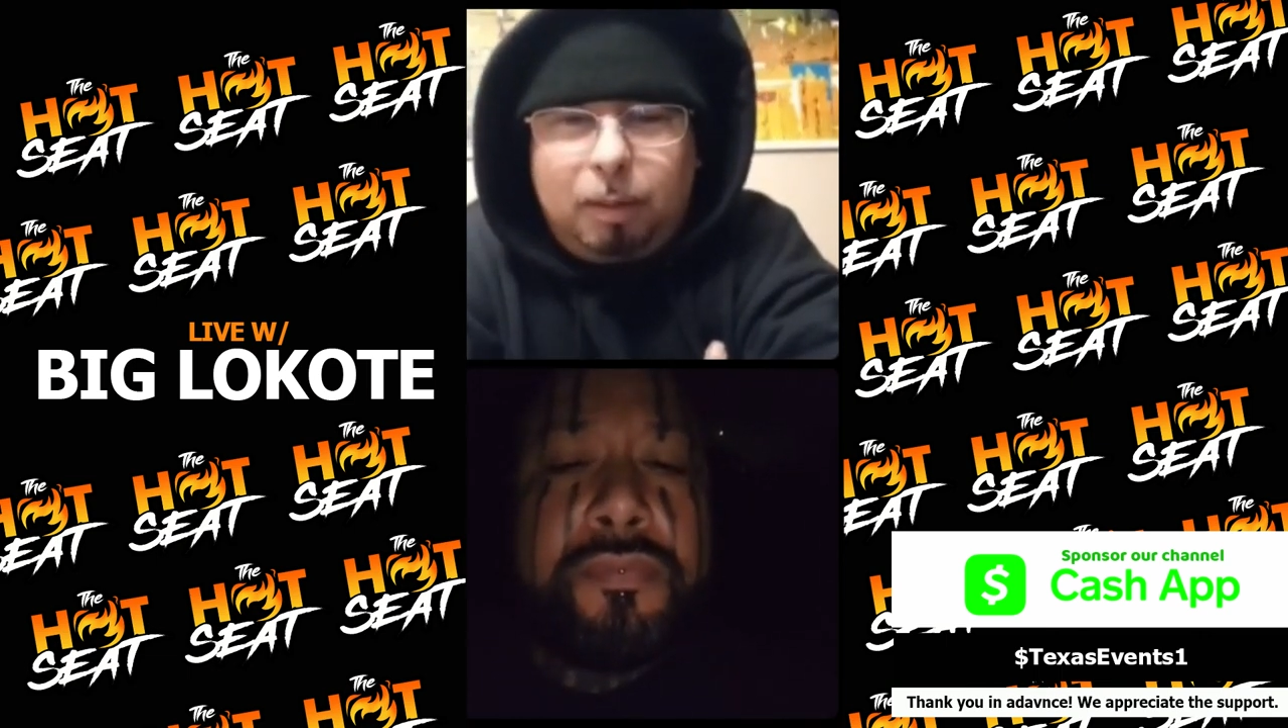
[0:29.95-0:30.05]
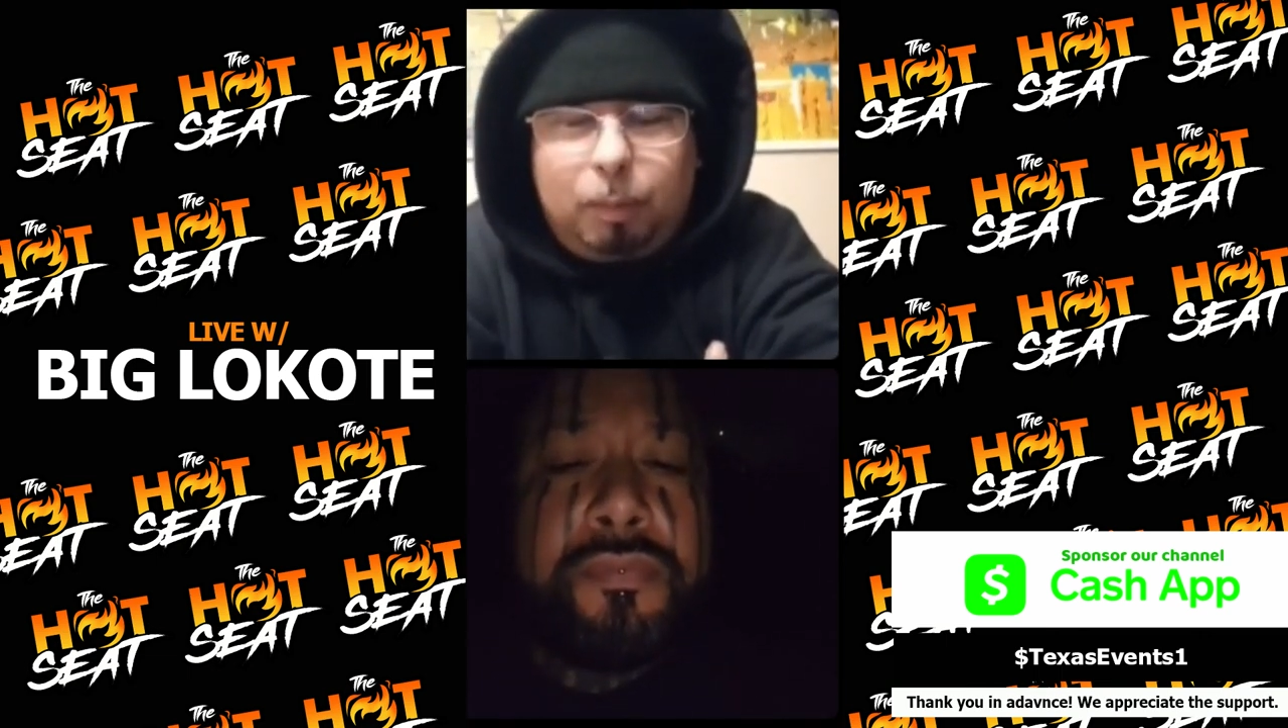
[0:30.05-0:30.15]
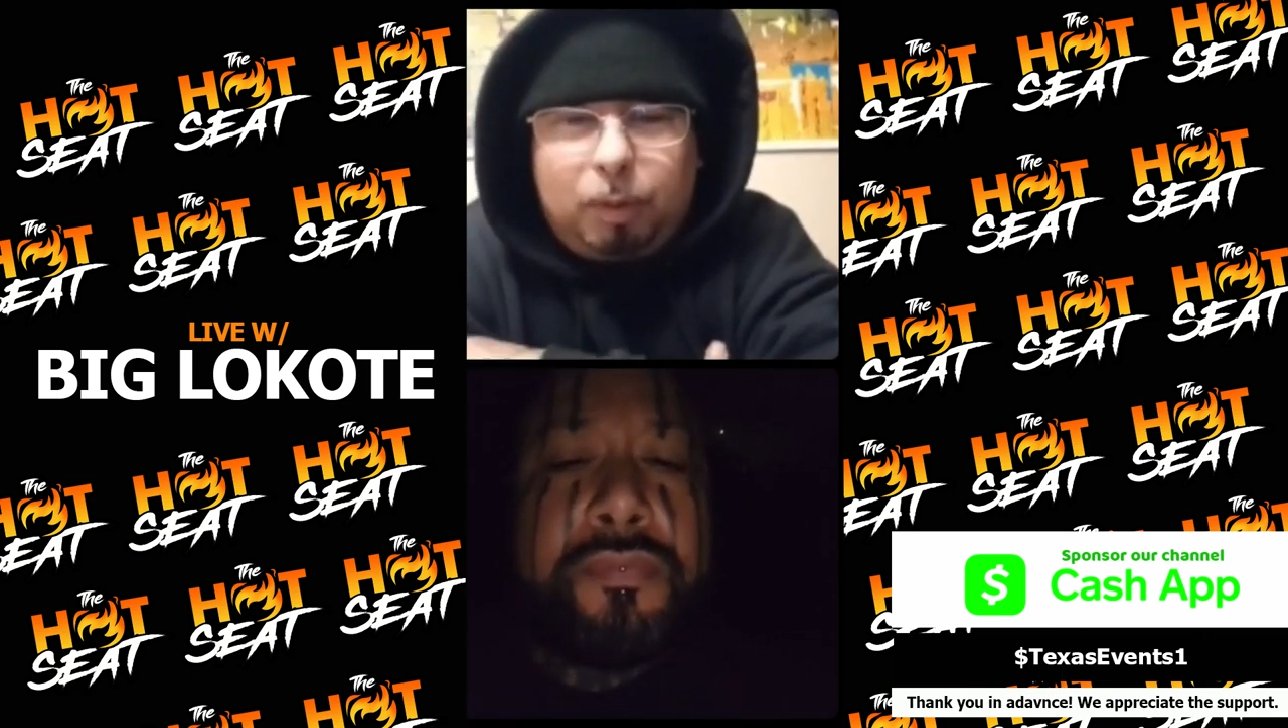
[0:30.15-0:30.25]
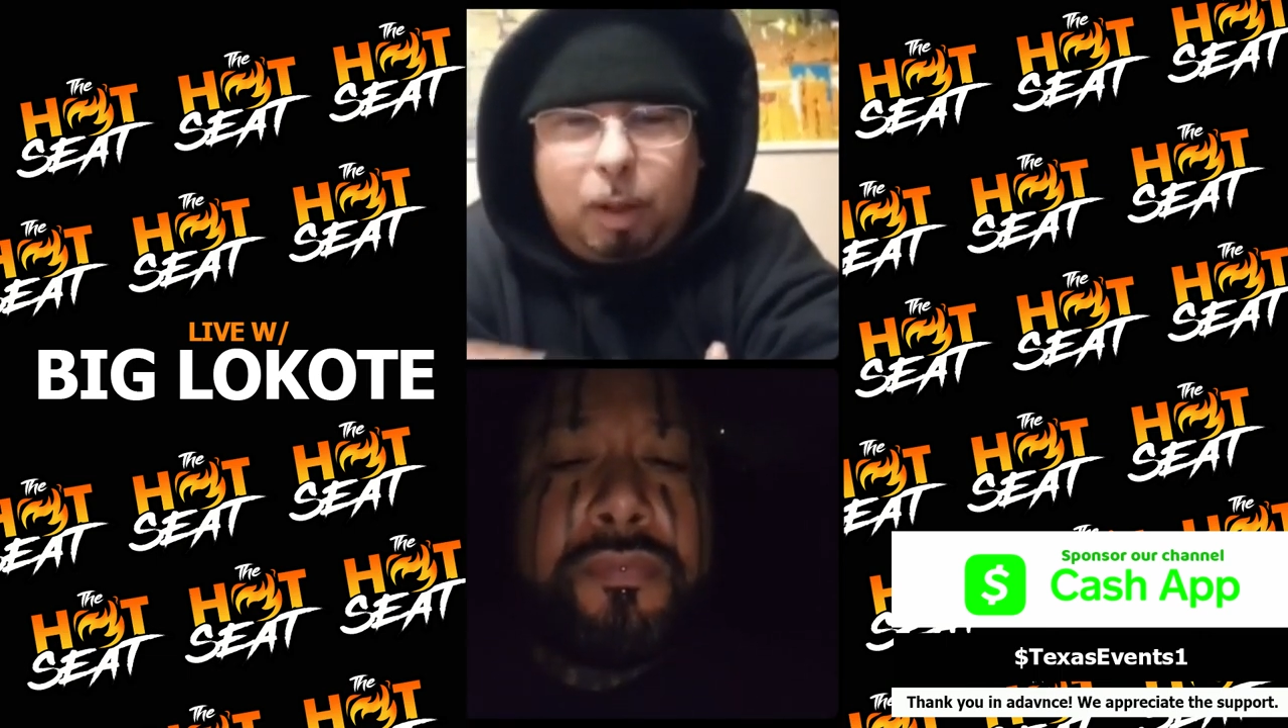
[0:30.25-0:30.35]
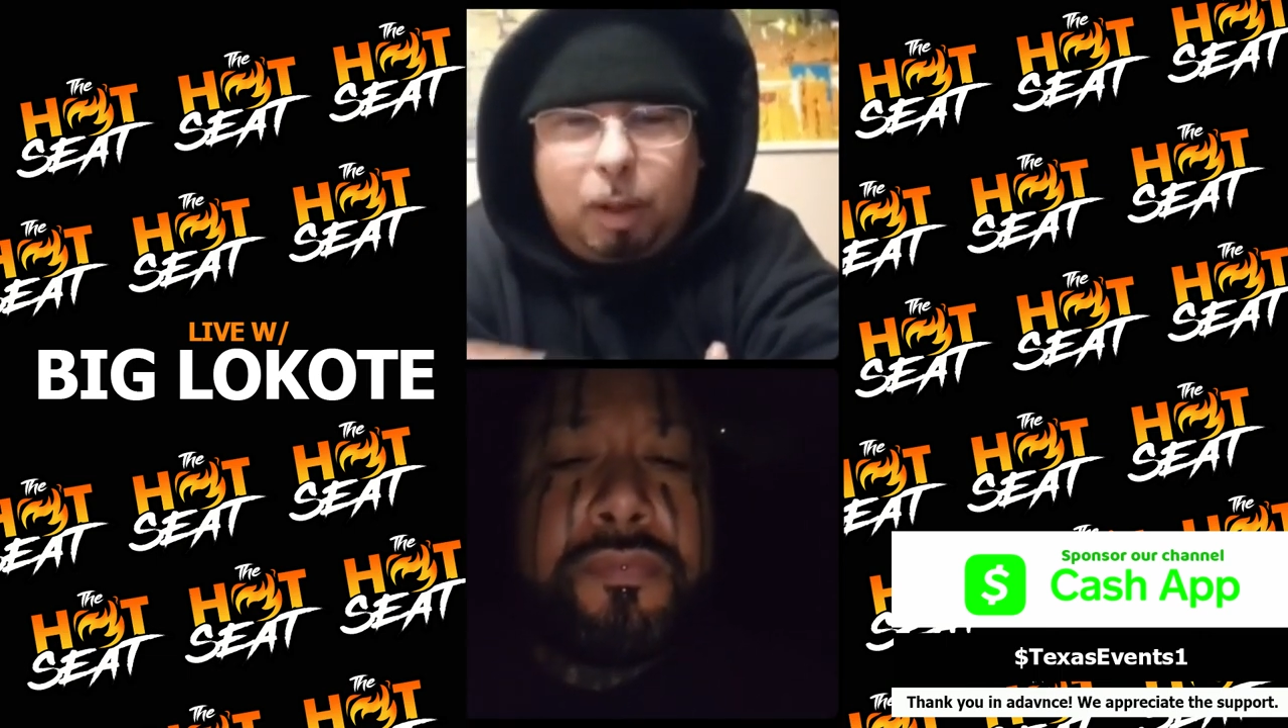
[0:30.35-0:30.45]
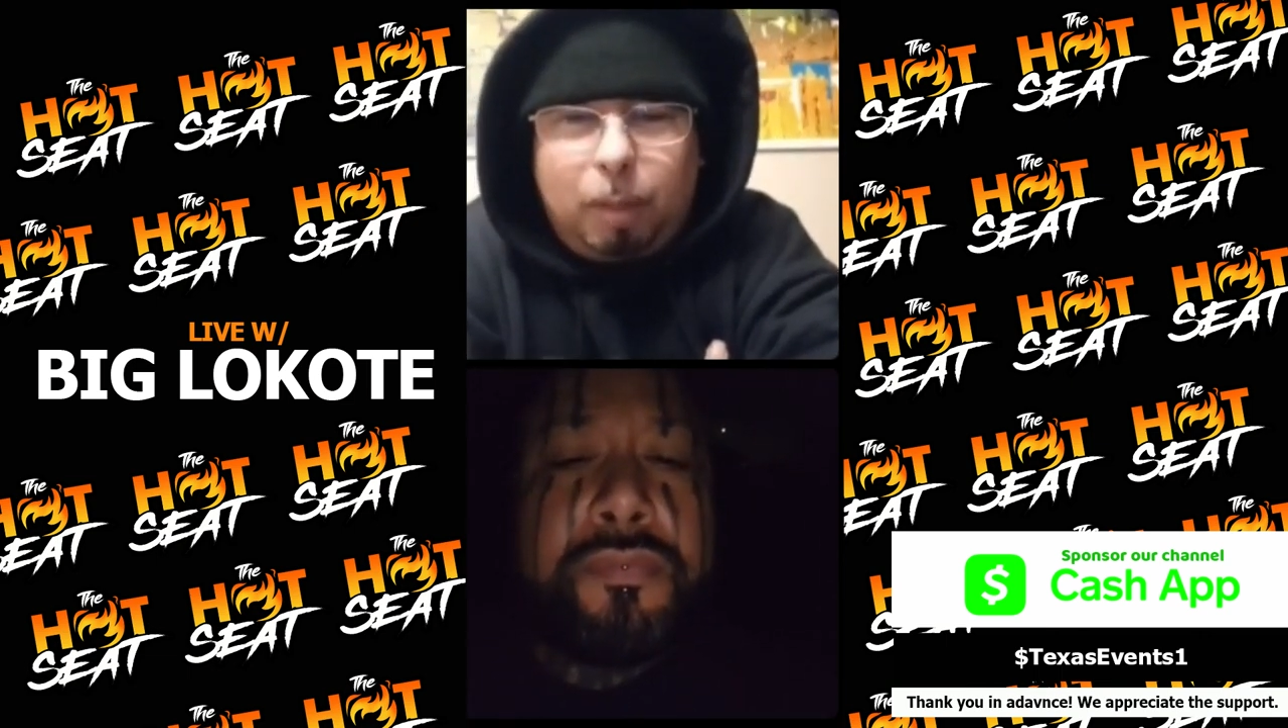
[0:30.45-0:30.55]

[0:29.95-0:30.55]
I'm talking